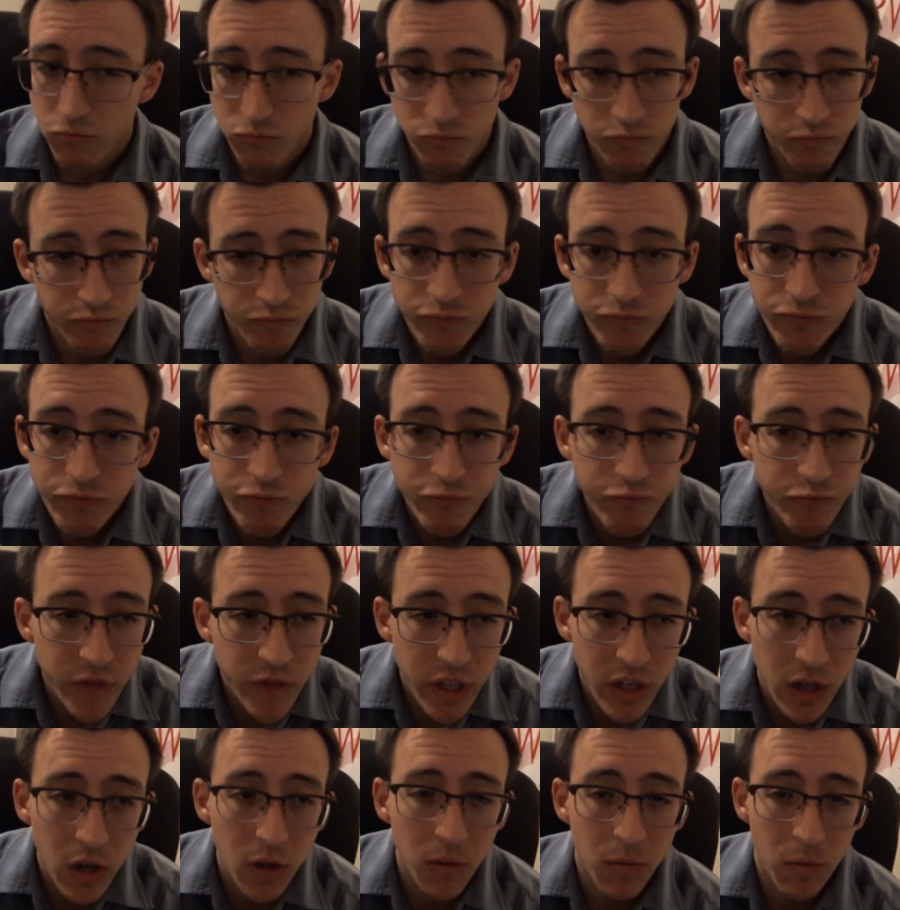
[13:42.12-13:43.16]

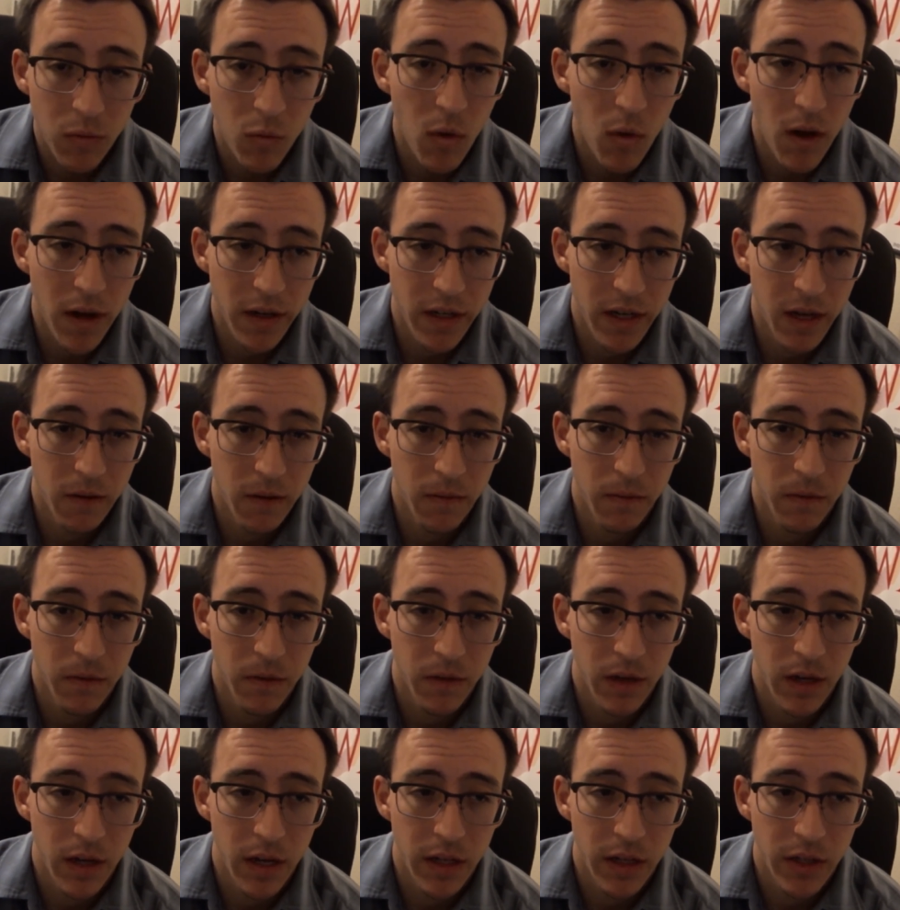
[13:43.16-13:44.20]
watch out
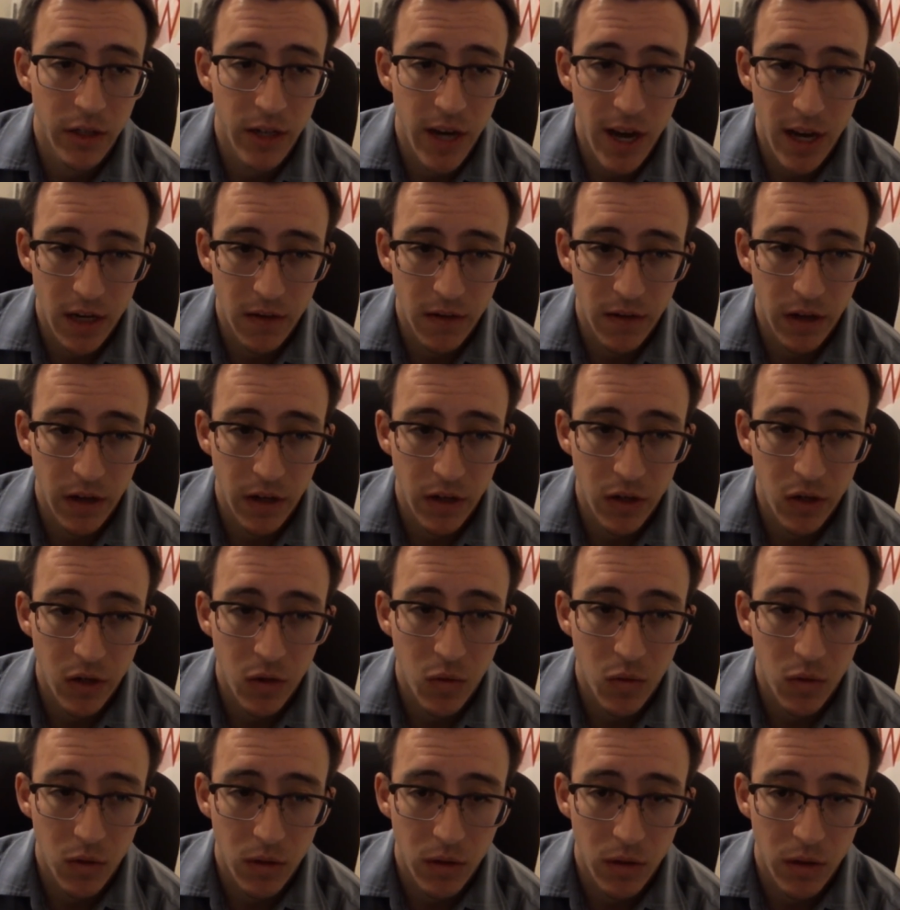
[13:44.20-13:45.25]
for J activating
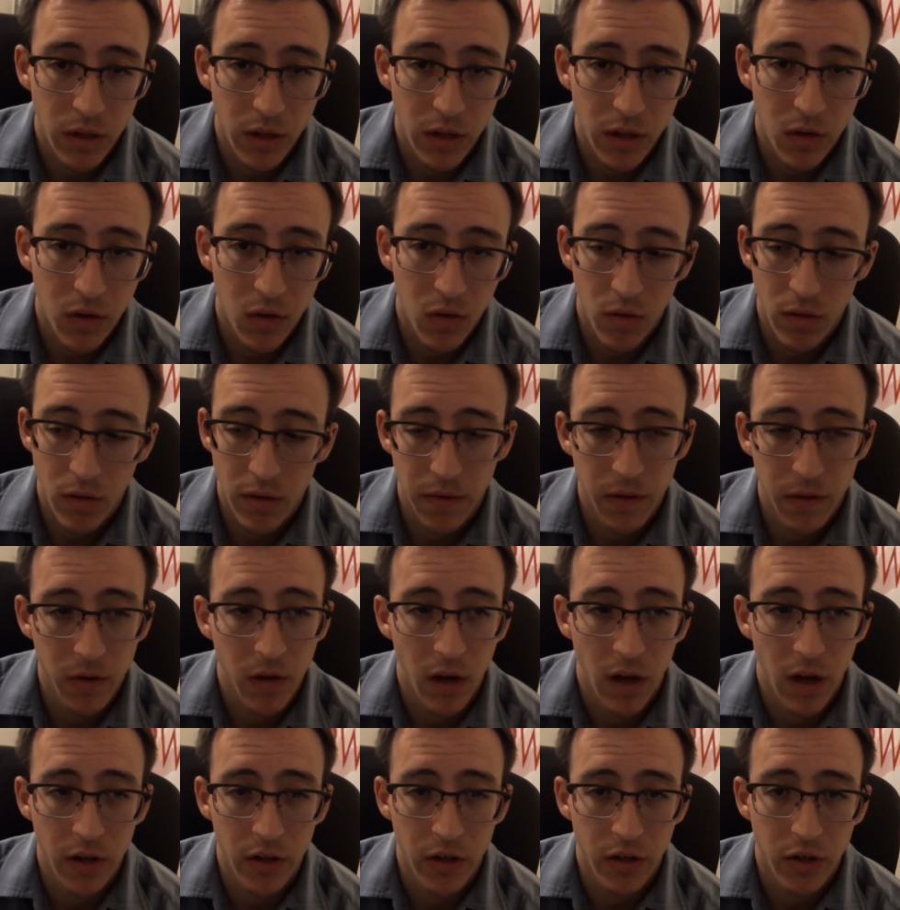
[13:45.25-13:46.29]
too early, or if you're
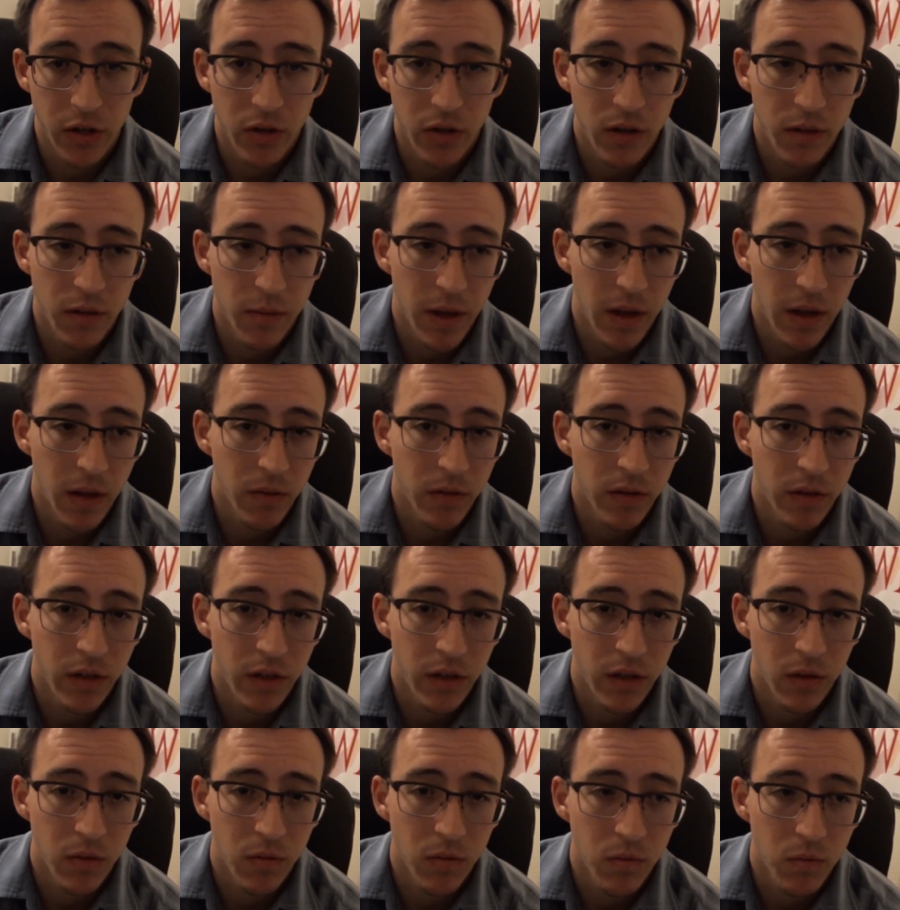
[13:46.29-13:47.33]
not sure about
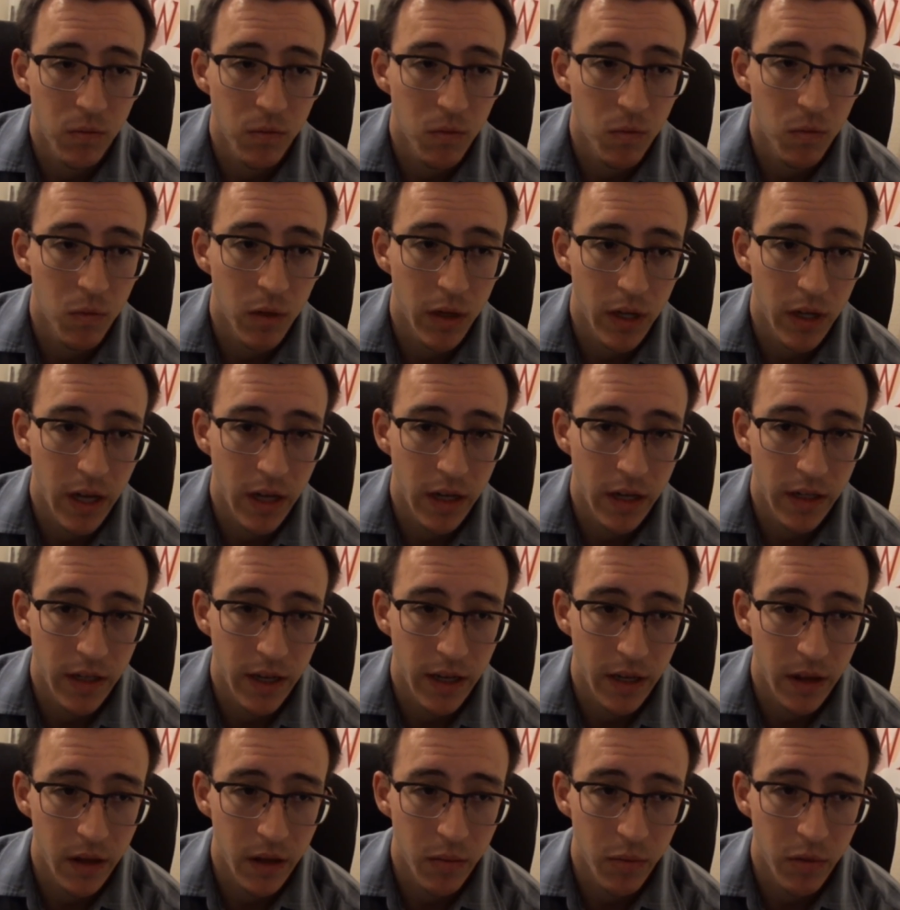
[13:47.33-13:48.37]
what kind of
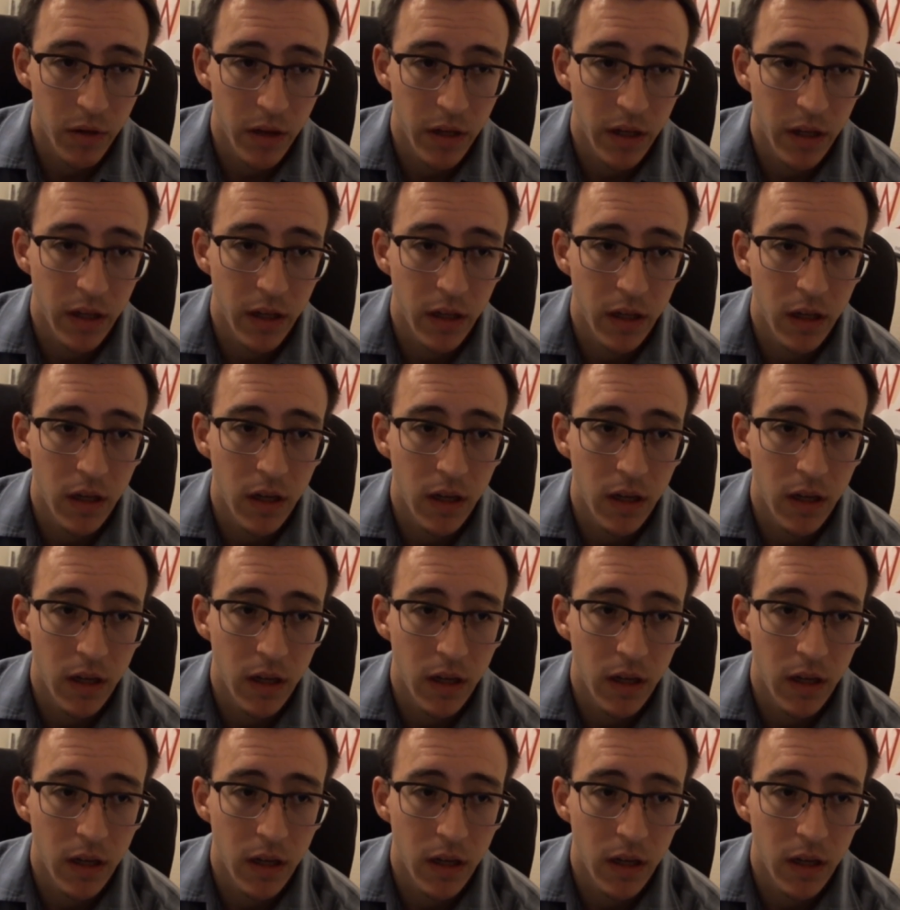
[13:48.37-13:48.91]
deck they're playing.